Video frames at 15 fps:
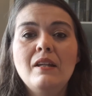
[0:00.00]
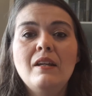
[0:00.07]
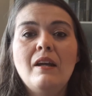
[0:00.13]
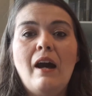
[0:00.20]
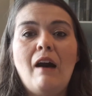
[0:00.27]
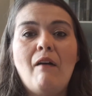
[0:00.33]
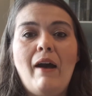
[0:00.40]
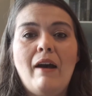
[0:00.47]

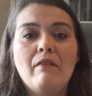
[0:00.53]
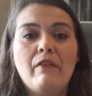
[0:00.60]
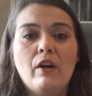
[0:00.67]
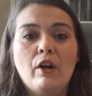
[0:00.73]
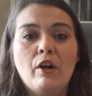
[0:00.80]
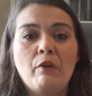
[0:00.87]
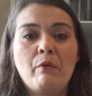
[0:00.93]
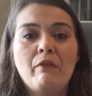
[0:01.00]
I'll have
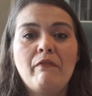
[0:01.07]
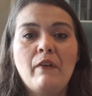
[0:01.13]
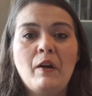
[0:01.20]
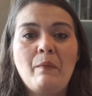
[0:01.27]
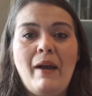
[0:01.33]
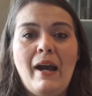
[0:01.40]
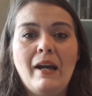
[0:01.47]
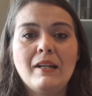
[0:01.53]
her
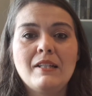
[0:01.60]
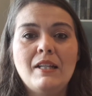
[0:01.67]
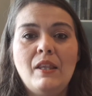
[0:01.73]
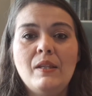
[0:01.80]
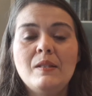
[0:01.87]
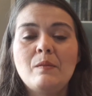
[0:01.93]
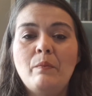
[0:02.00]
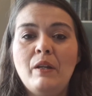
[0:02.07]
refer back to
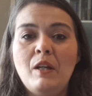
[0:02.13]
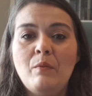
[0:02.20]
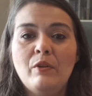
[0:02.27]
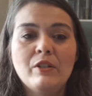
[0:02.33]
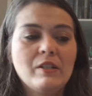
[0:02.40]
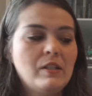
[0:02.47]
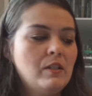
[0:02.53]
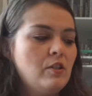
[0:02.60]
these mini
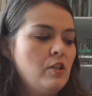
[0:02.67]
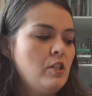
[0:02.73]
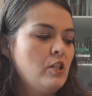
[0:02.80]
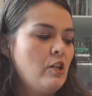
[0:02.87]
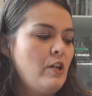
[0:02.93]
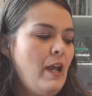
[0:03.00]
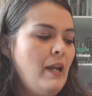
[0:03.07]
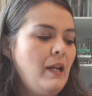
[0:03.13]
books that she's
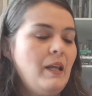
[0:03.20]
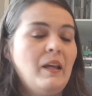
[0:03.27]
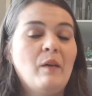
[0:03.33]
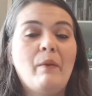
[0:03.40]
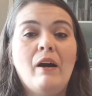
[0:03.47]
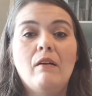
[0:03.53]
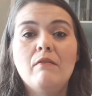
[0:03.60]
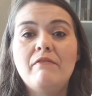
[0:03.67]
creating
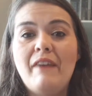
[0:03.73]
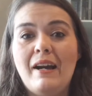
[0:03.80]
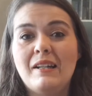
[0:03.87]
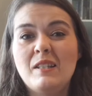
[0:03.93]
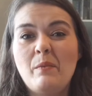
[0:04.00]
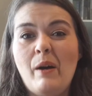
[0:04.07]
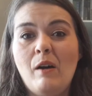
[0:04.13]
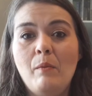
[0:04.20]
about
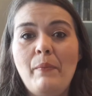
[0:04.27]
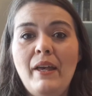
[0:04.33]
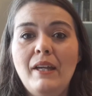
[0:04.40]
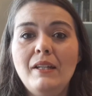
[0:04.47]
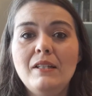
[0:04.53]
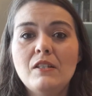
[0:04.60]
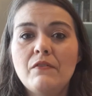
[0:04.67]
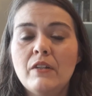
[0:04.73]
facts about
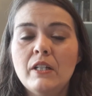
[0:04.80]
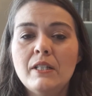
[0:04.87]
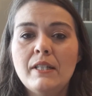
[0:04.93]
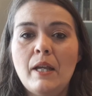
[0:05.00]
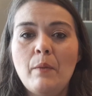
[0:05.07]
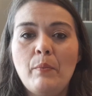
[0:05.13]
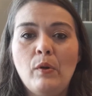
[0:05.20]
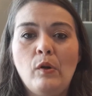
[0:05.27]
pigs, for
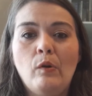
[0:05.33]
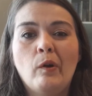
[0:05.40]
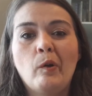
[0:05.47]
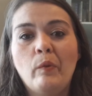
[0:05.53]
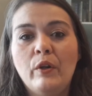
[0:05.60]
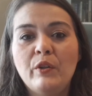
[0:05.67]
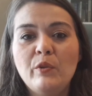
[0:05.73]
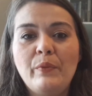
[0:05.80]
example, or
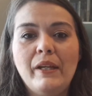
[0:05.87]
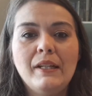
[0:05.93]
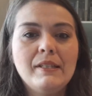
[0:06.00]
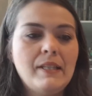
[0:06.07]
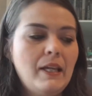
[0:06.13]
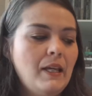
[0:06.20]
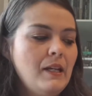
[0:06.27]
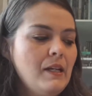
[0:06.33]
what do
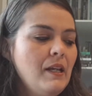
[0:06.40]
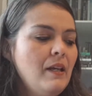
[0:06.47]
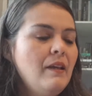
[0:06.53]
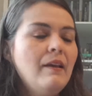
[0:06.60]
pigs eat,